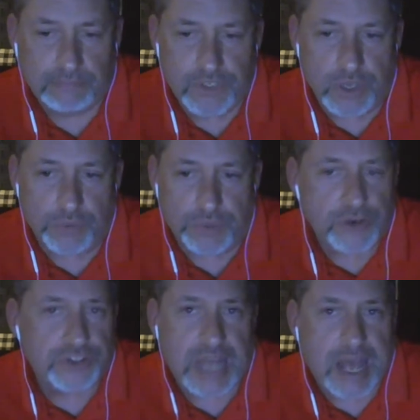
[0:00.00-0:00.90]
So they're
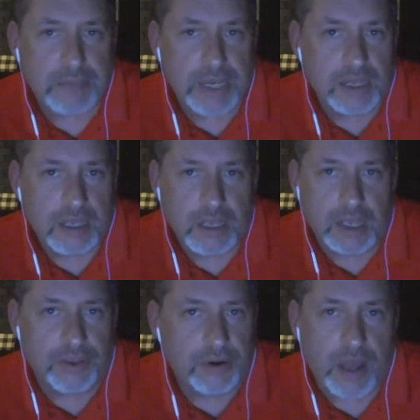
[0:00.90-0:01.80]
stymied,
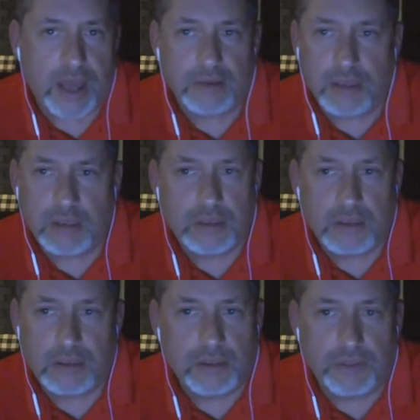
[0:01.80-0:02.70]
and there's
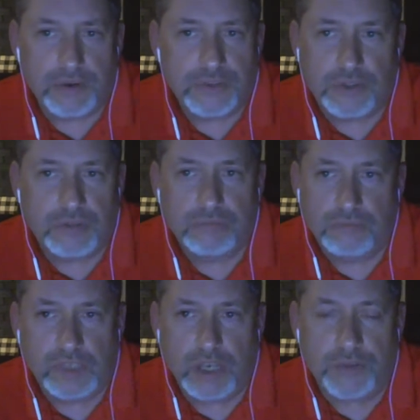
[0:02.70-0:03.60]

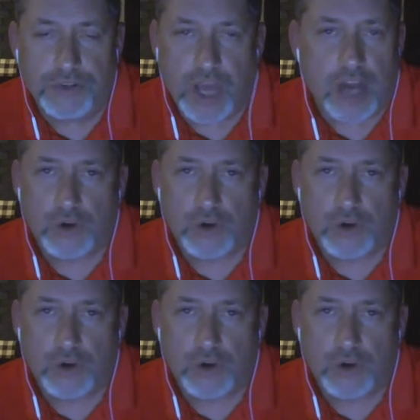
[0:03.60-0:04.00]
not